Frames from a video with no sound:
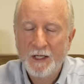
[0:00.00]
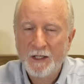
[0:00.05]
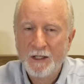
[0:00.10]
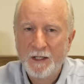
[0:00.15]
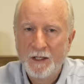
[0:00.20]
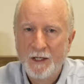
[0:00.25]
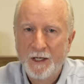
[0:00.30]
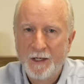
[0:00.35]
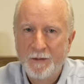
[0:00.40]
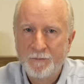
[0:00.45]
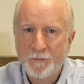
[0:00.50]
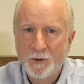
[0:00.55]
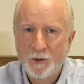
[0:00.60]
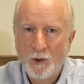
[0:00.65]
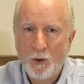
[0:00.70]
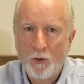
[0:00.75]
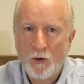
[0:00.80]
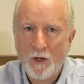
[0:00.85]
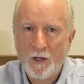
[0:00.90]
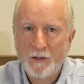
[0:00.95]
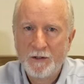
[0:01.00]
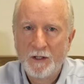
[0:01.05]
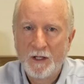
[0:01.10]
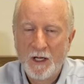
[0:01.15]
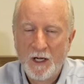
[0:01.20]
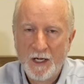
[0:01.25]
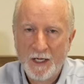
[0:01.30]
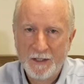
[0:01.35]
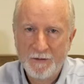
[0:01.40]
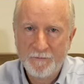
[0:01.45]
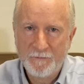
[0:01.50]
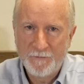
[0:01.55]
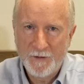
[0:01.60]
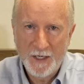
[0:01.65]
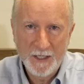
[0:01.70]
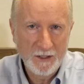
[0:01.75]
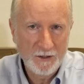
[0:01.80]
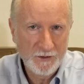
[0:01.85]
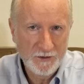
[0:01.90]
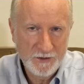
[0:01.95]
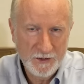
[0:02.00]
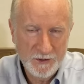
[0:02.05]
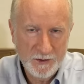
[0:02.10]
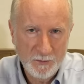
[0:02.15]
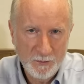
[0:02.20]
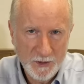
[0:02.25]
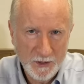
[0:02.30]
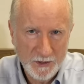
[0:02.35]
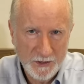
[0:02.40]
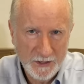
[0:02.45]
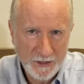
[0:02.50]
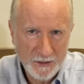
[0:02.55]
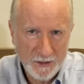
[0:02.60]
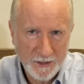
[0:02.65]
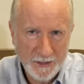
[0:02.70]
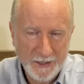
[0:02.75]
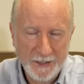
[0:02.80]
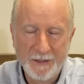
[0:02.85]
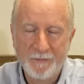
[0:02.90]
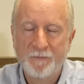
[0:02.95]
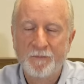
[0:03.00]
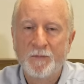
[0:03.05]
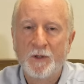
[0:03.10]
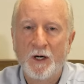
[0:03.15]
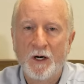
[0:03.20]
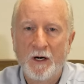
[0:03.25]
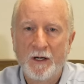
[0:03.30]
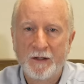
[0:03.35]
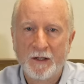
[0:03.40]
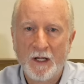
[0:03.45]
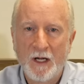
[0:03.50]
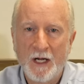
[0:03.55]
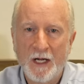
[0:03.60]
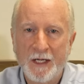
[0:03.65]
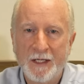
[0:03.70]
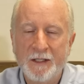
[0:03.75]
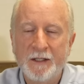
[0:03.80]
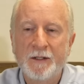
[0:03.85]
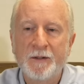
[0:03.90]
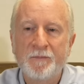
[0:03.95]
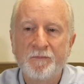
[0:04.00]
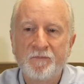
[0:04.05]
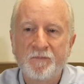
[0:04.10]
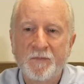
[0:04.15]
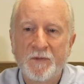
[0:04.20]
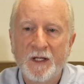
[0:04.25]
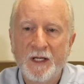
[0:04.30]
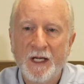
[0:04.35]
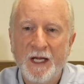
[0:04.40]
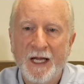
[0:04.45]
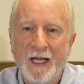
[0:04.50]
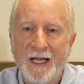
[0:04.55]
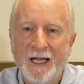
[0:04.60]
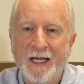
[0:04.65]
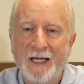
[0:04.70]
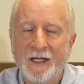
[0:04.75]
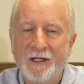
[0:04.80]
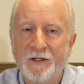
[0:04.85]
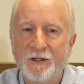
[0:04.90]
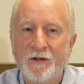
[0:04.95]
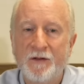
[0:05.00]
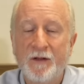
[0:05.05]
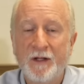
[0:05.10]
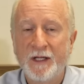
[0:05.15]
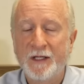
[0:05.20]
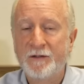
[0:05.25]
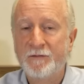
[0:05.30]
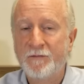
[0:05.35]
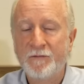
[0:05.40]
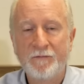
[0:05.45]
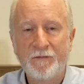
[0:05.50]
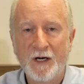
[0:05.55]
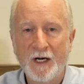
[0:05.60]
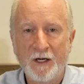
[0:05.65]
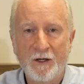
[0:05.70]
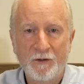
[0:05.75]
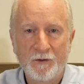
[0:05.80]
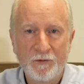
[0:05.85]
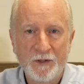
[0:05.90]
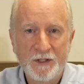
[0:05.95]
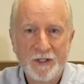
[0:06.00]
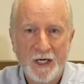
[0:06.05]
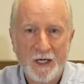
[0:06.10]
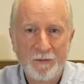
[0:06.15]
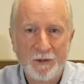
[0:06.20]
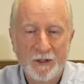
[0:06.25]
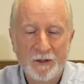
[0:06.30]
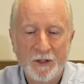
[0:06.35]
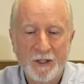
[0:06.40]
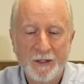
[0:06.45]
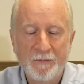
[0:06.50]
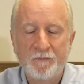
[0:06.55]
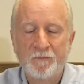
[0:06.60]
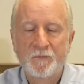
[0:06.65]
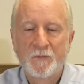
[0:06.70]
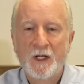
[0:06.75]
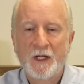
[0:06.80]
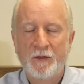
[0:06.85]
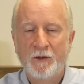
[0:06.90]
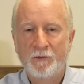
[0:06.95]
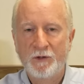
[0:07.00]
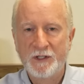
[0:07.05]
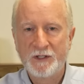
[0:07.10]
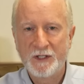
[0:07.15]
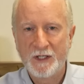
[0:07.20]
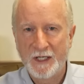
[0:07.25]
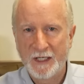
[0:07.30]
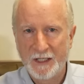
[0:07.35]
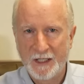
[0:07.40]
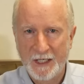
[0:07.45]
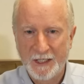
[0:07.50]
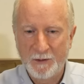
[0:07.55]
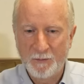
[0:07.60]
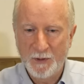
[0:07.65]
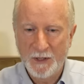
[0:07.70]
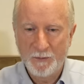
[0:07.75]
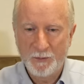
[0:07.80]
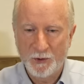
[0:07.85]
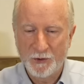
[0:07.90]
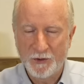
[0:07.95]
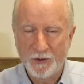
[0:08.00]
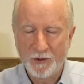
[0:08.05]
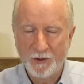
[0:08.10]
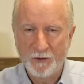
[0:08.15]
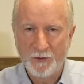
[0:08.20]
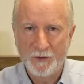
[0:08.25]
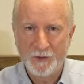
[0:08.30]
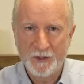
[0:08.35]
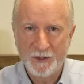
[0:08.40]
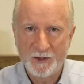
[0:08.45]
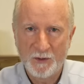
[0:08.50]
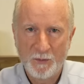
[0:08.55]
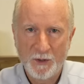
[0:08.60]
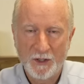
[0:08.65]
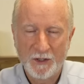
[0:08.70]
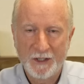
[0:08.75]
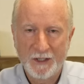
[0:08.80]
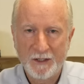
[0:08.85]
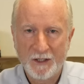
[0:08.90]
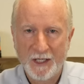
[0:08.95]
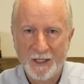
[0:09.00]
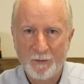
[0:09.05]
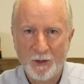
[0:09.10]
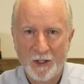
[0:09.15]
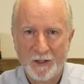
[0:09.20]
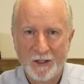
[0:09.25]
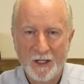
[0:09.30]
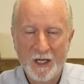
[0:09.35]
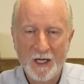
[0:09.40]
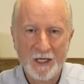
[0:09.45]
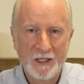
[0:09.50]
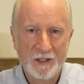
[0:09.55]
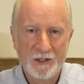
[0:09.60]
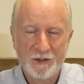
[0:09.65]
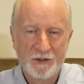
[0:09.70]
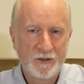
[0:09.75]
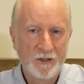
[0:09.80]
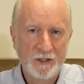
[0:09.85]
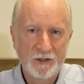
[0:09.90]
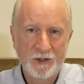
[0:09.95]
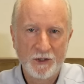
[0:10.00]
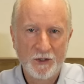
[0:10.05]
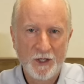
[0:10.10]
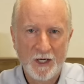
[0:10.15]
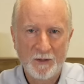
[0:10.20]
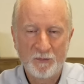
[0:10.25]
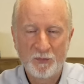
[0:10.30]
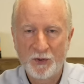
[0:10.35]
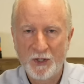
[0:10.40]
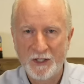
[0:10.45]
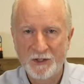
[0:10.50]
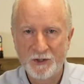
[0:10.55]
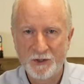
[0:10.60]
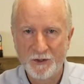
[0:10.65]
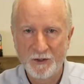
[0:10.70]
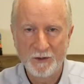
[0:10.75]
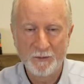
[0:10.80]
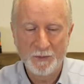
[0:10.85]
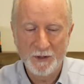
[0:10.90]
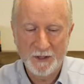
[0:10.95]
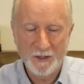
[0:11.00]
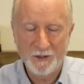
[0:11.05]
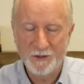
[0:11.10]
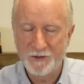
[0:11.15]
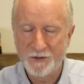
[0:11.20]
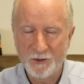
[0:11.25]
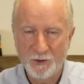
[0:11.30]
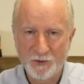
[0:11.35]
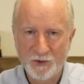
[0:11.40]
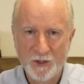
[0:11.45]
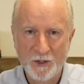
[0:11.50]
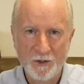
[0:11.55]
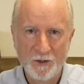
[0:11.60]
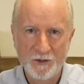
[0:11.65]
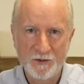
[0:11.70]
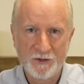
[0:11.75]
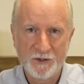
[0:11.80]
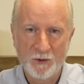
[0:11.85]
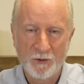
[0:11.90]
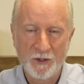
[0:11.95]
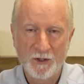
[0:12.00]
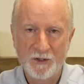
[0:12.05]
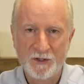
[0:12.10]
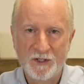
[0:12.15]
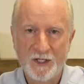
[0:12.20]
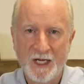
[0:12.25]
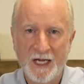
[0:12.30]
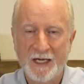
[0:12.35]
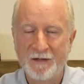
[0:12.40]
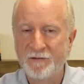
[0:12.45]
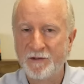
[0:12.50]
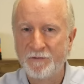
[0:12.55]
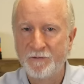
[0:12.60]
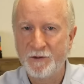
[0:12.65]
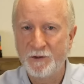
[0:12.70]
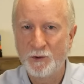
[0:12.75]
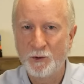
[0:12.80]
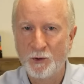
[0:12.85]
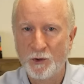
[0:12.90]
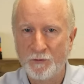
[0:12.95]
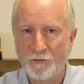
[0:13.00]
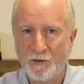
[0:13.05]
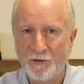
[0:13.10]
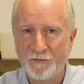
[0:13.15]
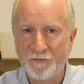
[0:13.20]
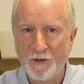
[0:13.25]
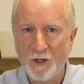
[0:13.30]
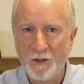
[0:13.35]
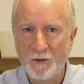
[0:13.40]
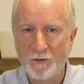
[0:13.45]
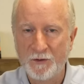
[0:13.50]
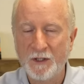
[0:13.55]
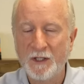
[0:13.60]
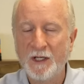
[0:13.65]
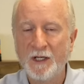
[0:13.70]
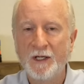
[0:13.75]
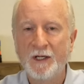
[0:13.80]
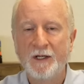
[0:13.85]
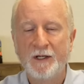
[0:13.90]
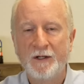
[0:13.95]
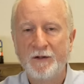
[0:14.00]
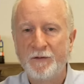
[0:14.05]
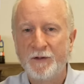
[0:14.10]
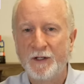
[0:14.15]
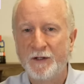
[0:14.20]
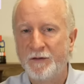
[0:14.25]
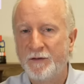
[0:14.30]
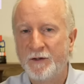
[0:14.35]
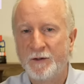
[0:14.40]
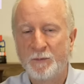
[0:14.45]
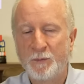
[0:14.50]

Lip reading: go online, file a disability claim online, and then file a retirement claim. And the reason I like people to do the disability claim online is that you're not pressured, because Social Security is so understaffed. If you do it over the phone, then they're